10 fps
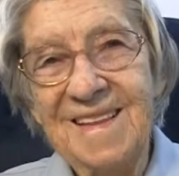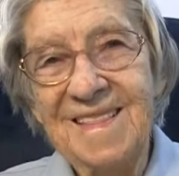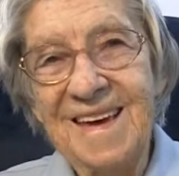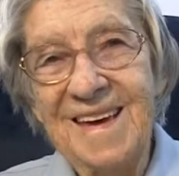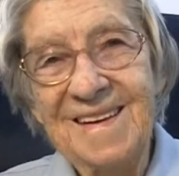
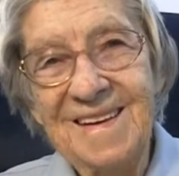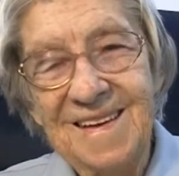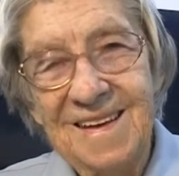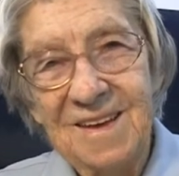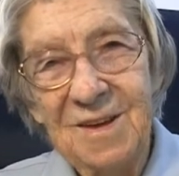like that,
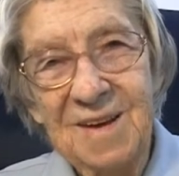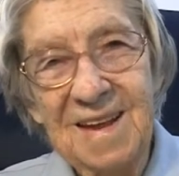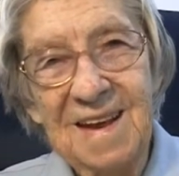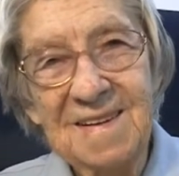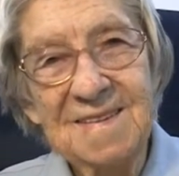you
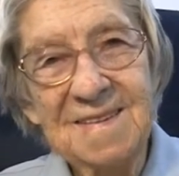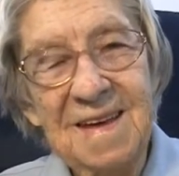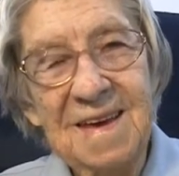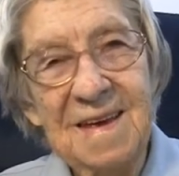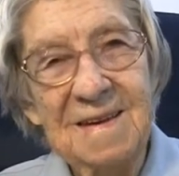can
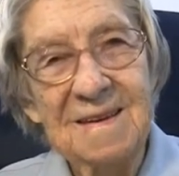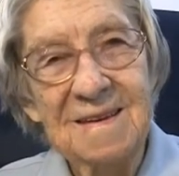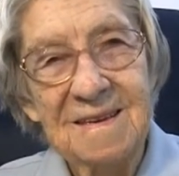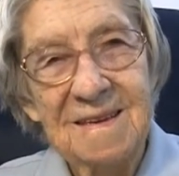understand,